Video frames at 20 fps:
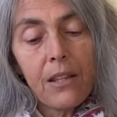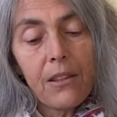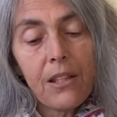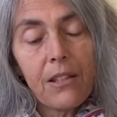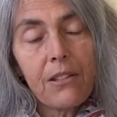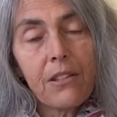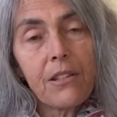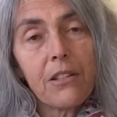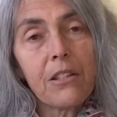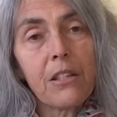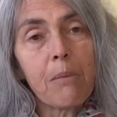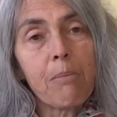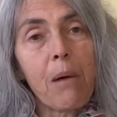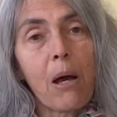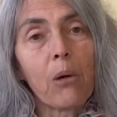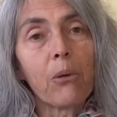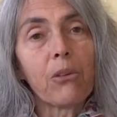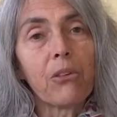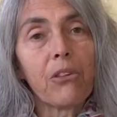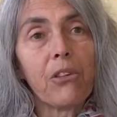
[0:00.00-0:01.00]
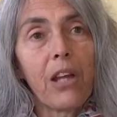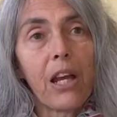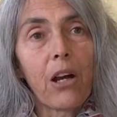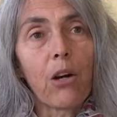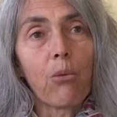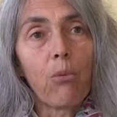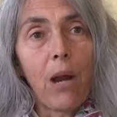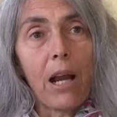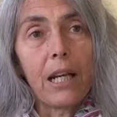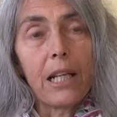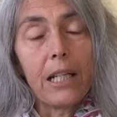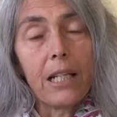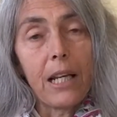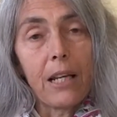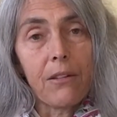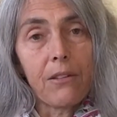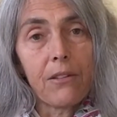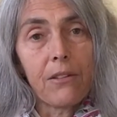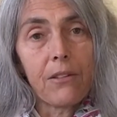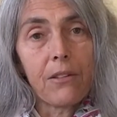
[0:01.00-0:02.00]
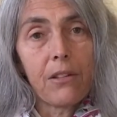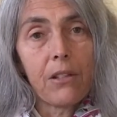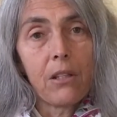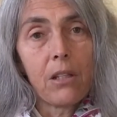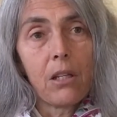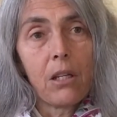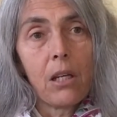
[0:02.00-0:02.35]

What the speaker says: This is about their readiness.